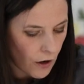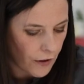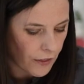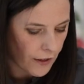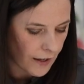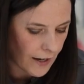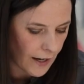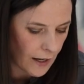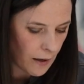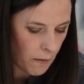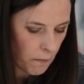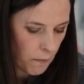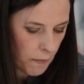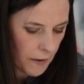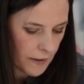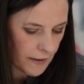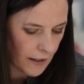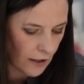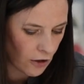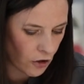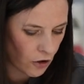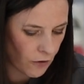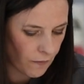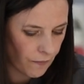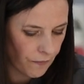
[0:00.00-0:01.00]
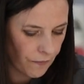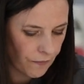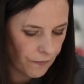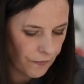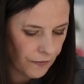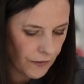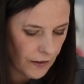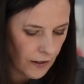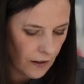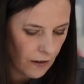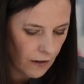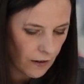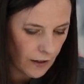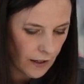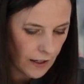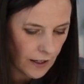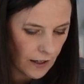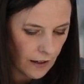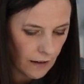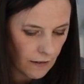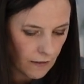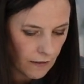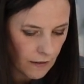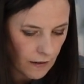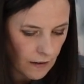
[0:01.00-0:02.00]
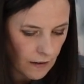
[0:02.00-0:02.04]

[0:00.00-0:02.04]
in the right position. Okay,